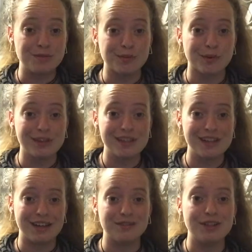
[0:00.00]

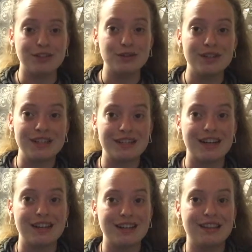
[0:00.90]
importantly, I've done new and
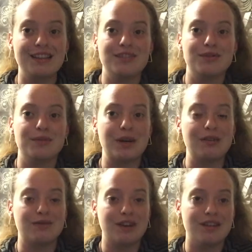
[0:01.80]
exciting things with my
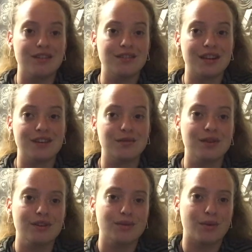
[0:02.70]
friends, as
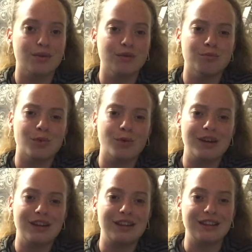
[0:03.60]
well as old and
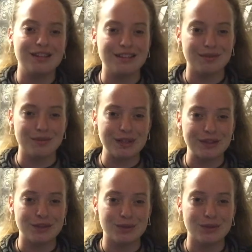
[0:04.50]
boring things that we
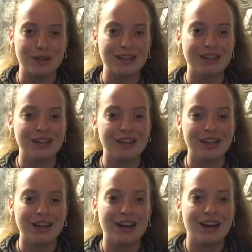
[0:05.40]
enjoy.
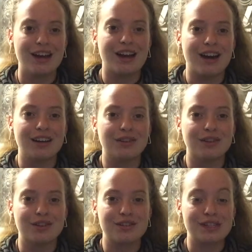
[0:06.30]
I no
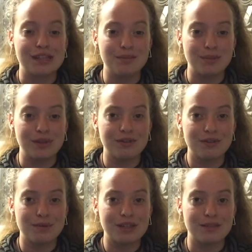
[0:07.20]
longer skip
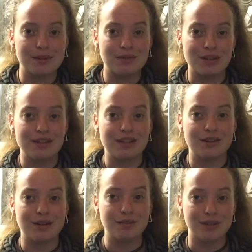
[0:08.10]
meals because my friends and I
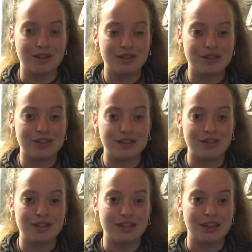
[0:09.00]
grab lunch and
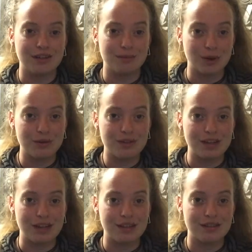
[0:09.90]
dinner together most
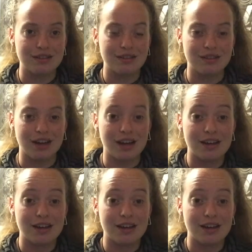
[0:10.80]
days. I